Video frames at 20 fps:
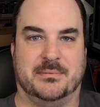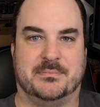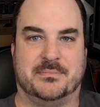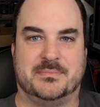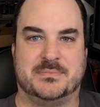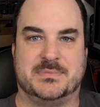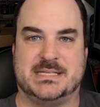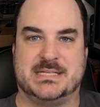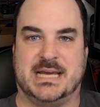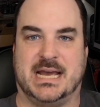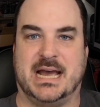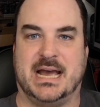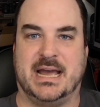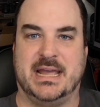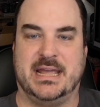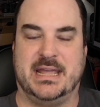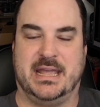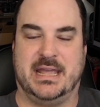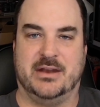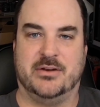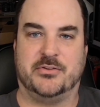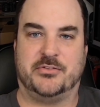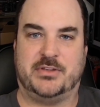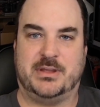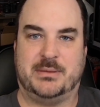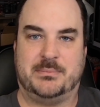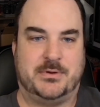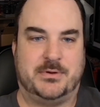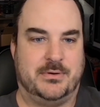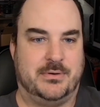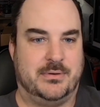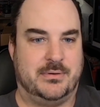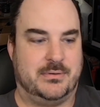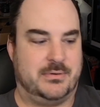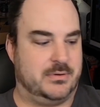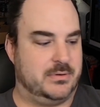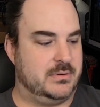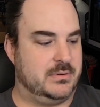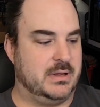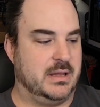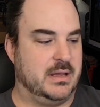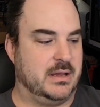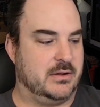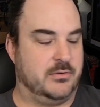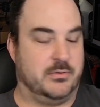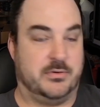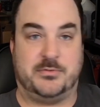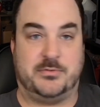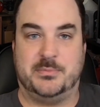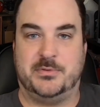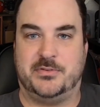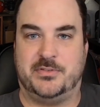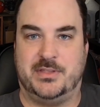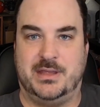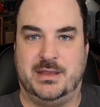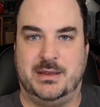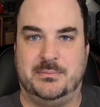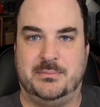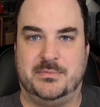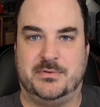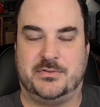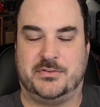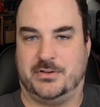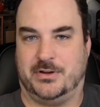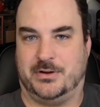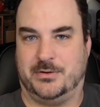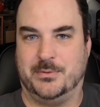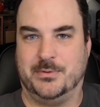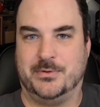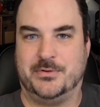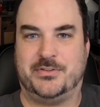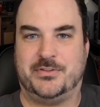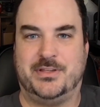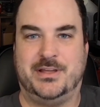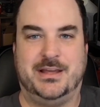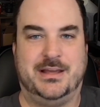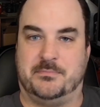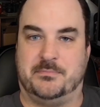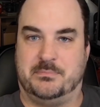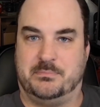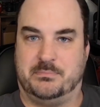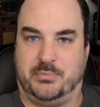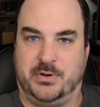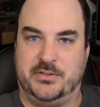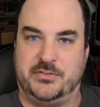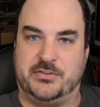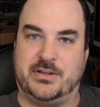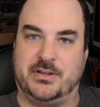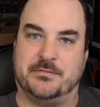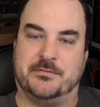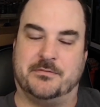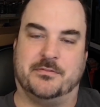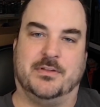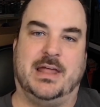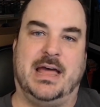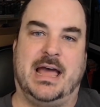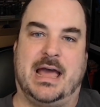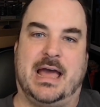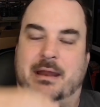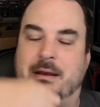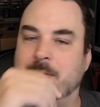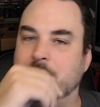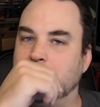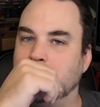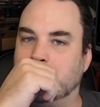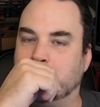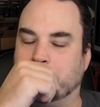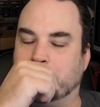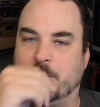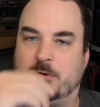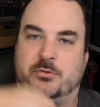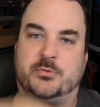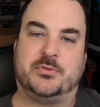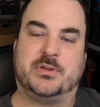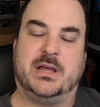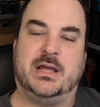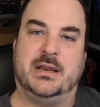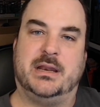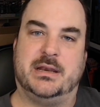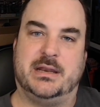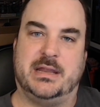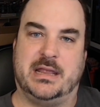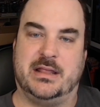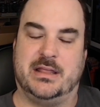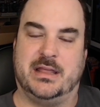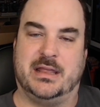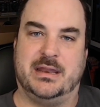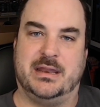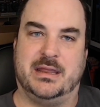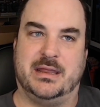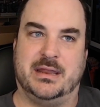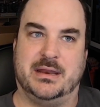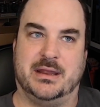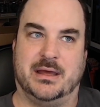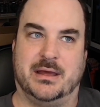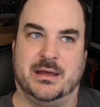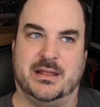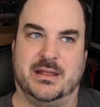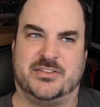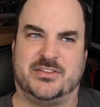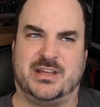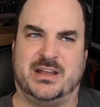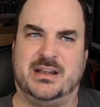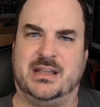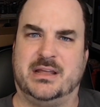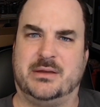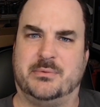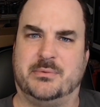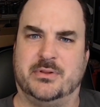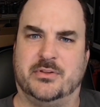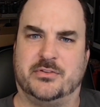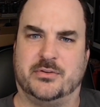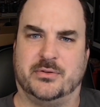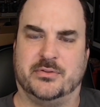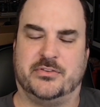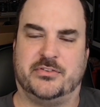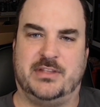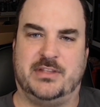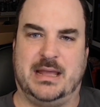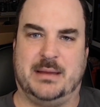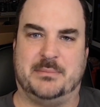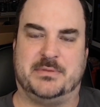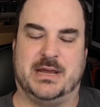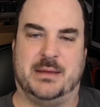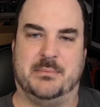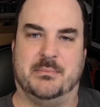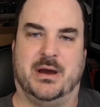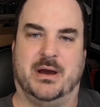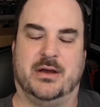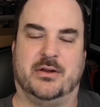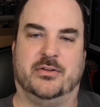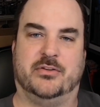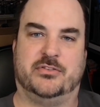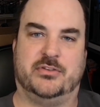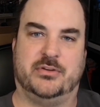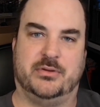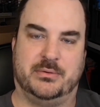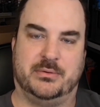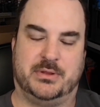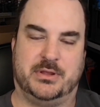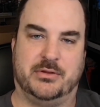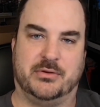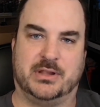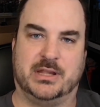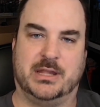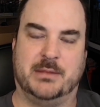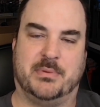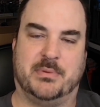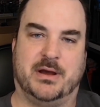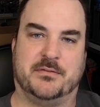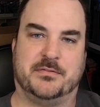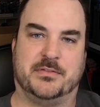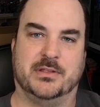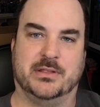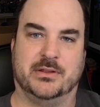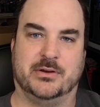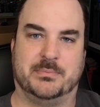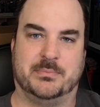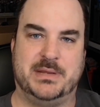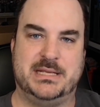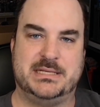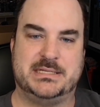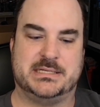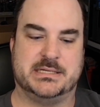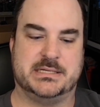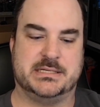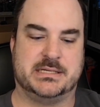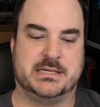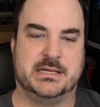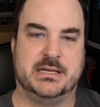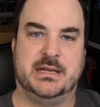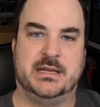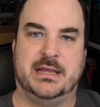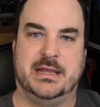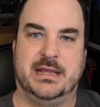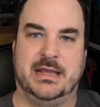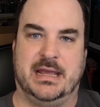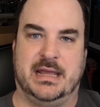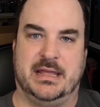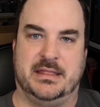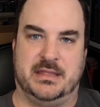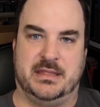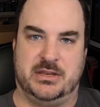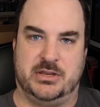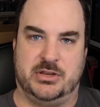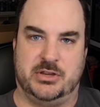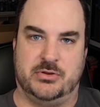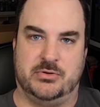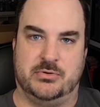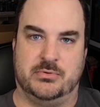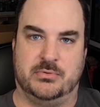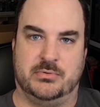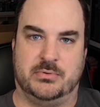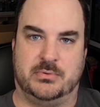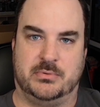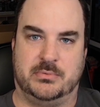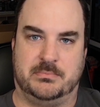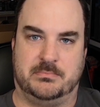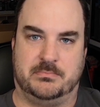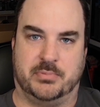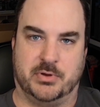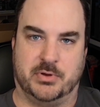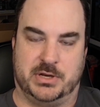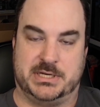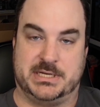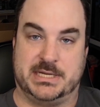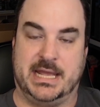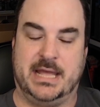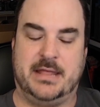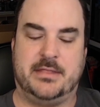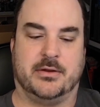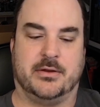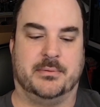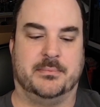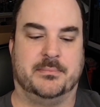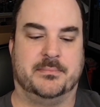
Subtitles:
TIE Interceptor Christmas themed Star Wars thing. Prints off flat, which was kind of neat. And then it's kind of like one of those old snap tie models. You clip off the little pieces and then you put it together.